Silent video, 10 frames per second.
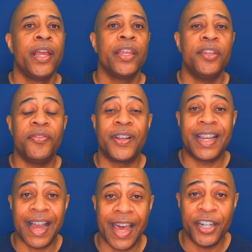you've
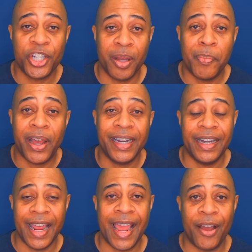got to jump on it
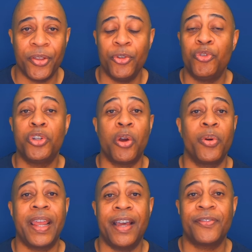now. You don't
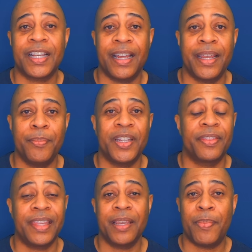have time to
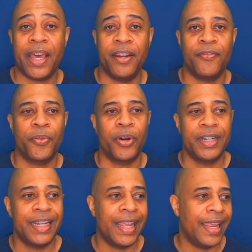think about it for a
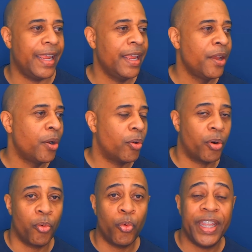day or a
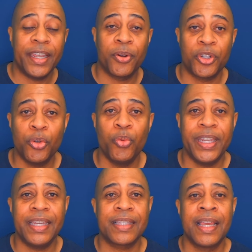week or 2
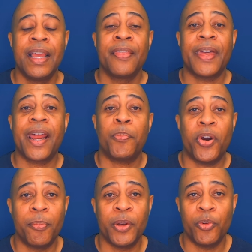weeks. That
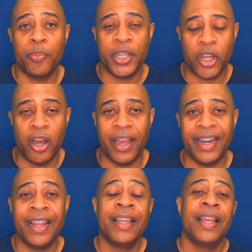apartment will be gone.
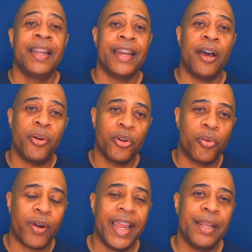Now,
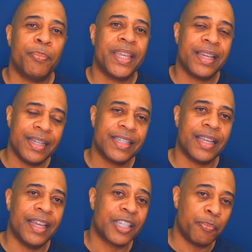granted, because,
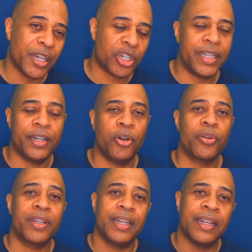especially in
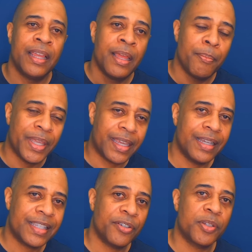Oakland,
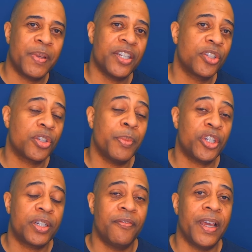because there's been so
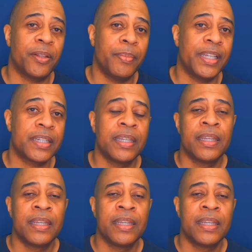much development